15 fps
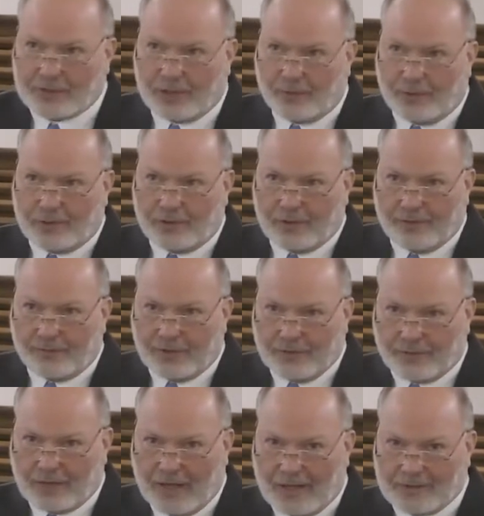I wonder if,
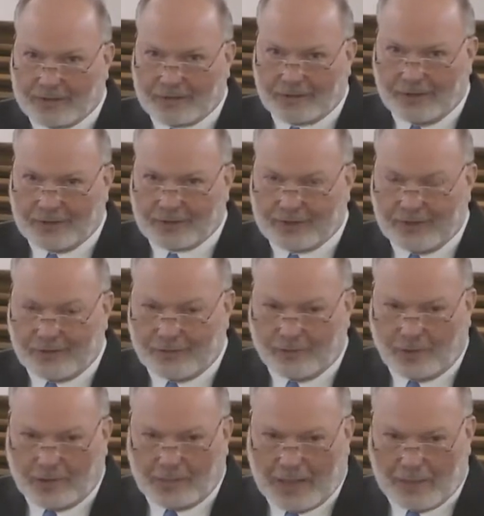if God's listening
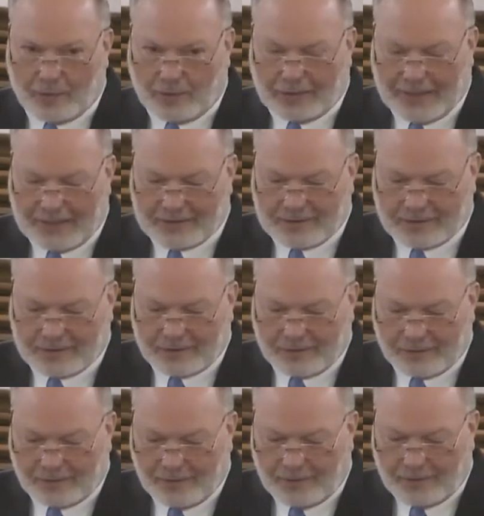to our Bible classes
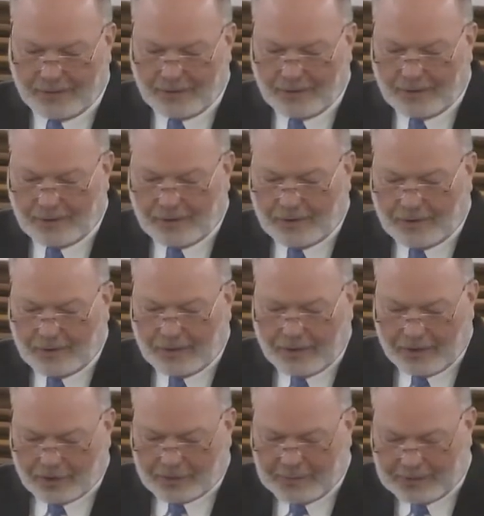and, and
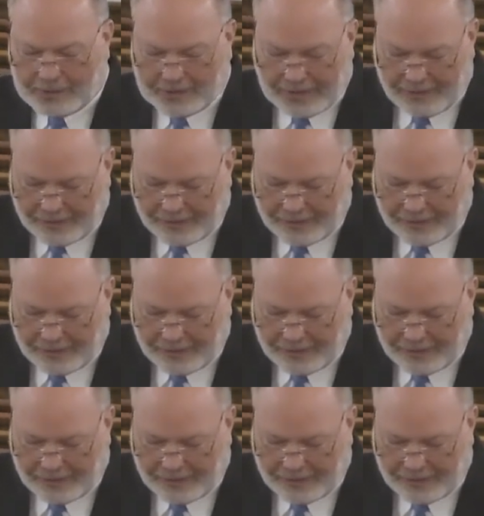hears me say